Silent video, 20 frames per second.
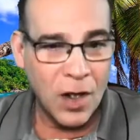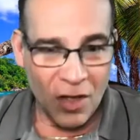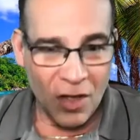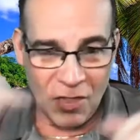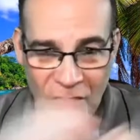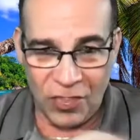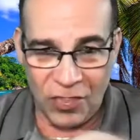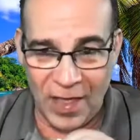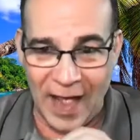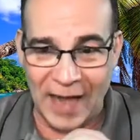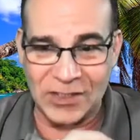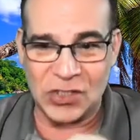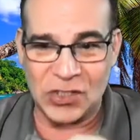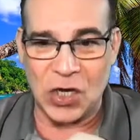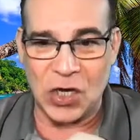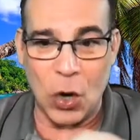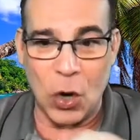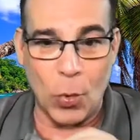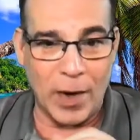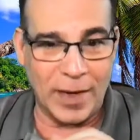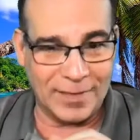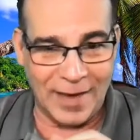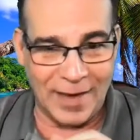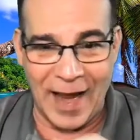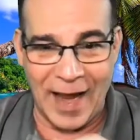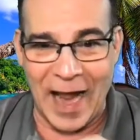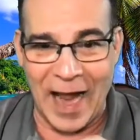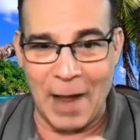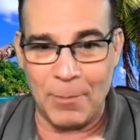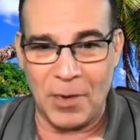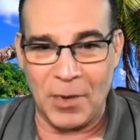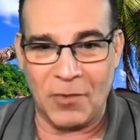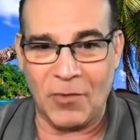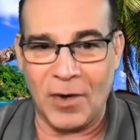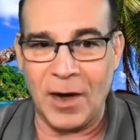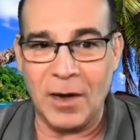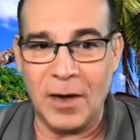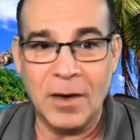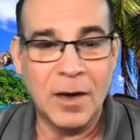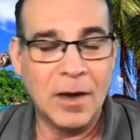that's going to happen,
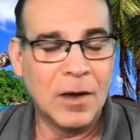right?